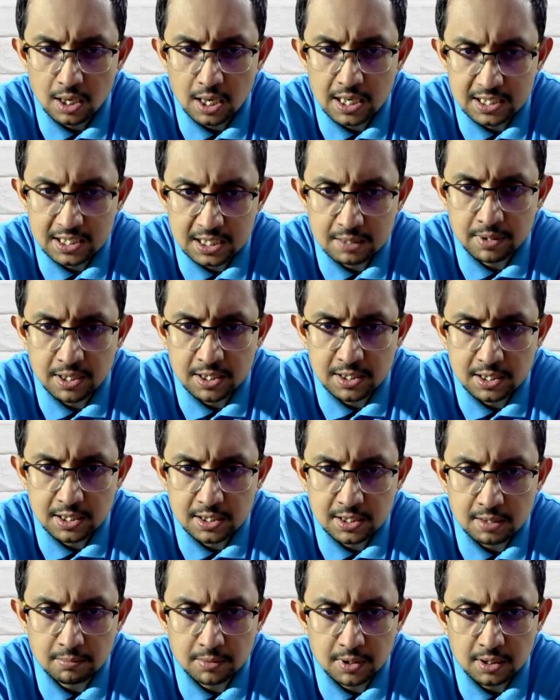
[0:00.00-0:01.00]
SMS
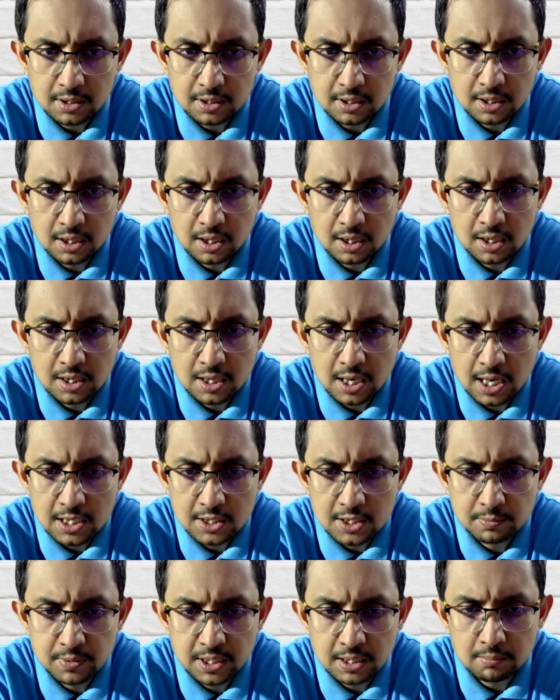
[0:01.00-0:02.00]
is something it
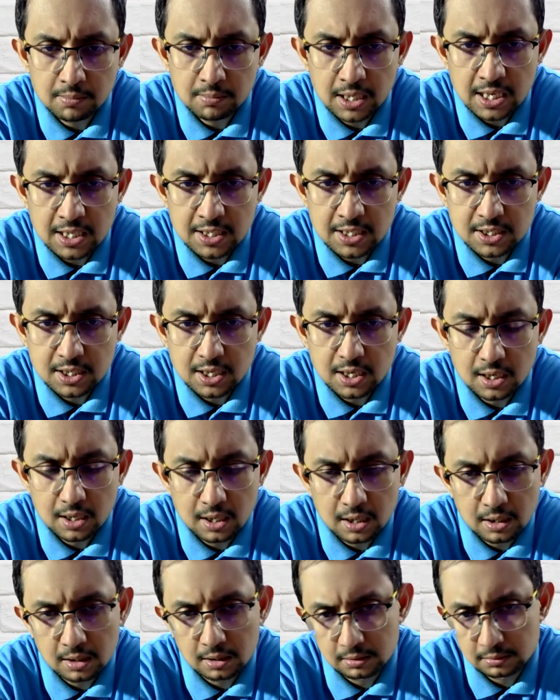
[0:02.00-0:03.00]
has become a less
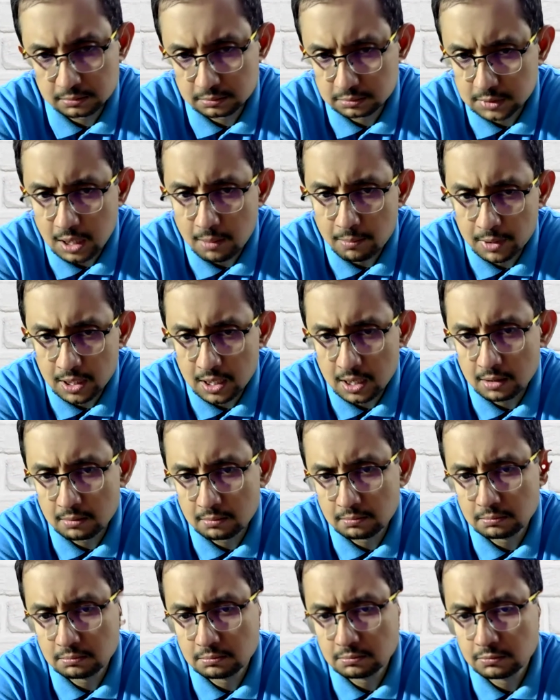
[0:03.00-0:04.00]

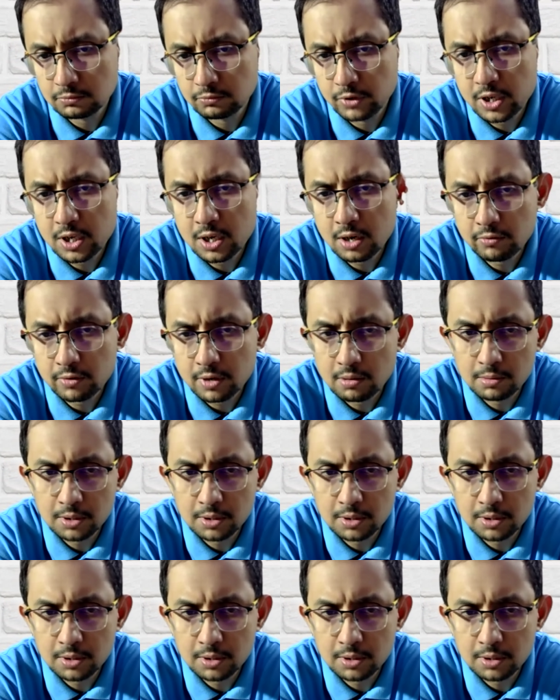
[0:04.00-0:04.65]
common way of